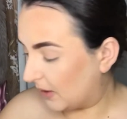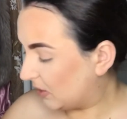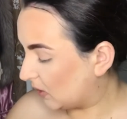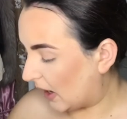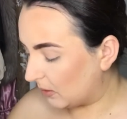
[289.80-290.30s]

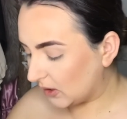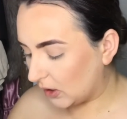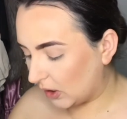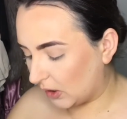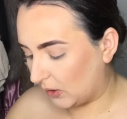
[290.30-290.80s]
So I was
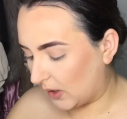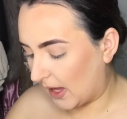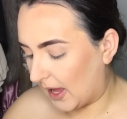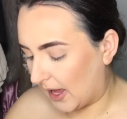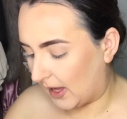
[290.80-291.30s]
going to go
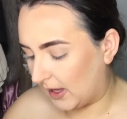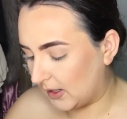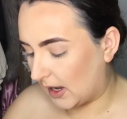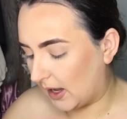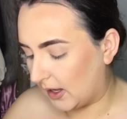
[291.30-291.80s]

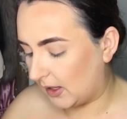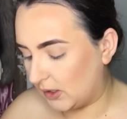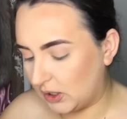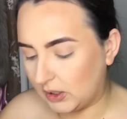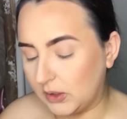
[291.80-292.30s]
ahead
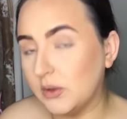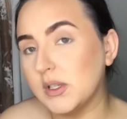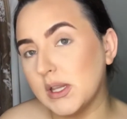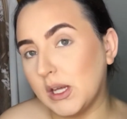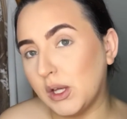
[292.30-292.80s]
and
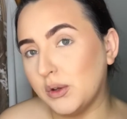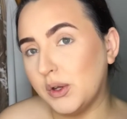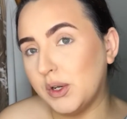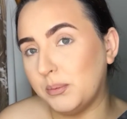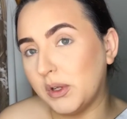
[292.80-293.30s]
use the
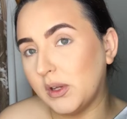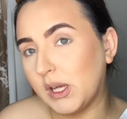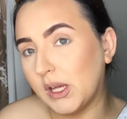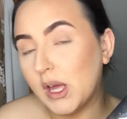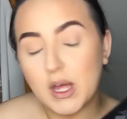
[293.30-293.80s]
Huda
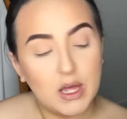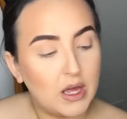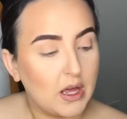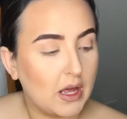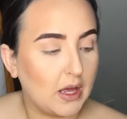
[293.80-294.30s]
Beauty
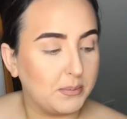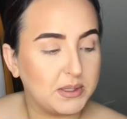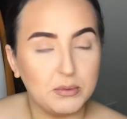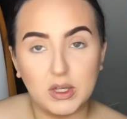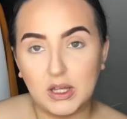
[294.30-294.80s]

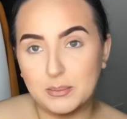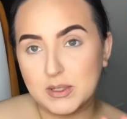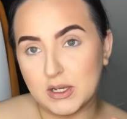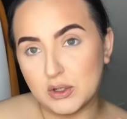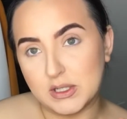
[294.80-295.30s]
Smoky
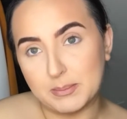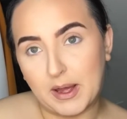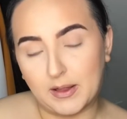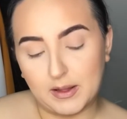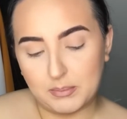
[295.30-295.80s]
Obsessions
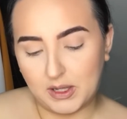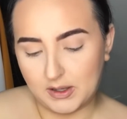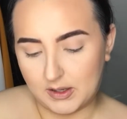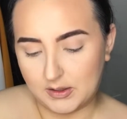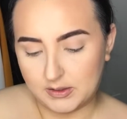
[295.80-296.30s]
palette
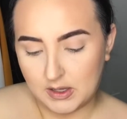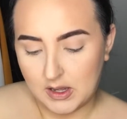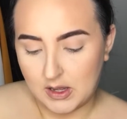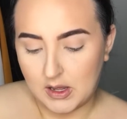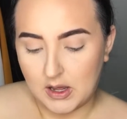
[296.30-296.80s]
because
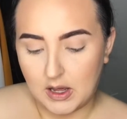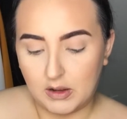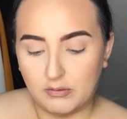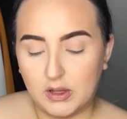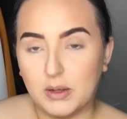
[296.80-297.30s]

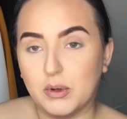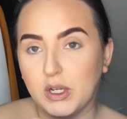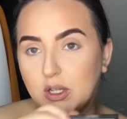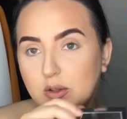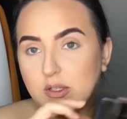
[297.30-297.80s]
I really
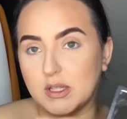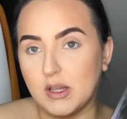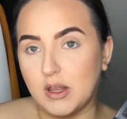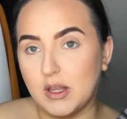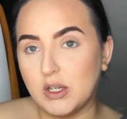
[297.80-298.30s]
want to use
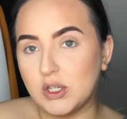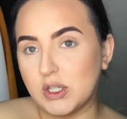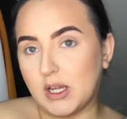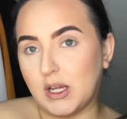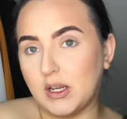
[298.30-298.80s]
this
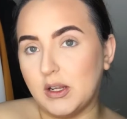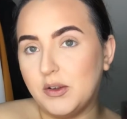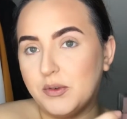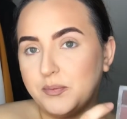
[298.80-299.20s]
shade